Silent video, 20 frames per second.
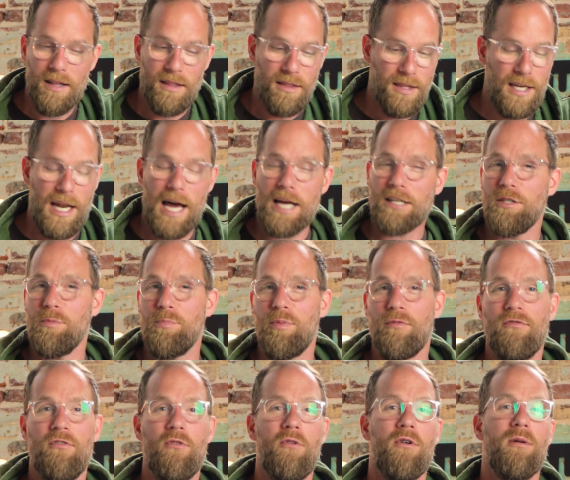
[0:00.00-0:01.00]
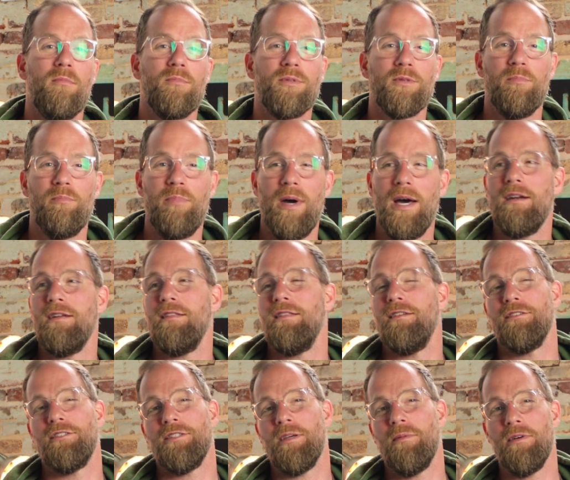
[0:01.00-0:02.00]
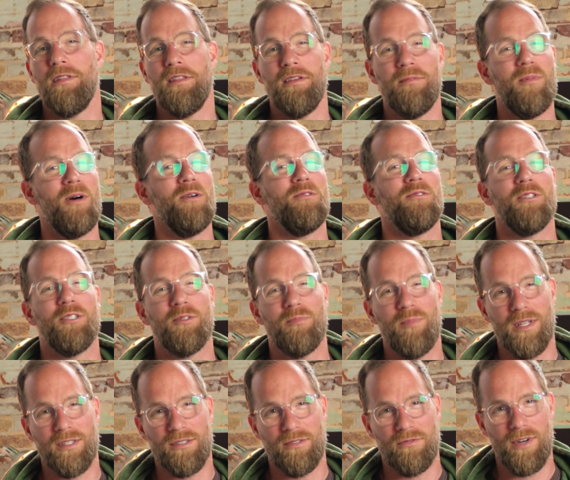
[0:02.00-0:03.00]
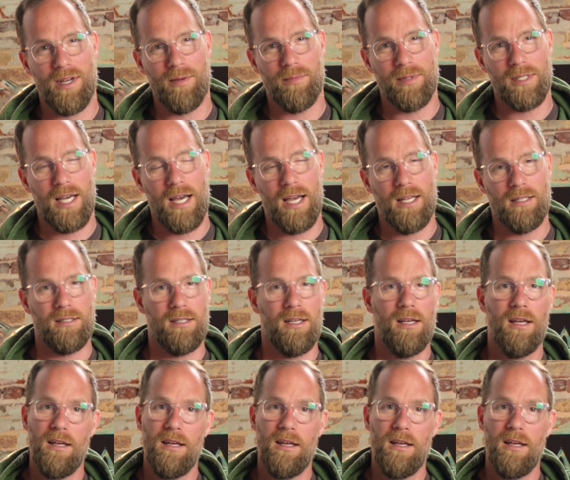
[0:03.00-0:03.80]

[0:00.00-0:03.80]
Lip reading: that actually performs better than some of the most expensive websites,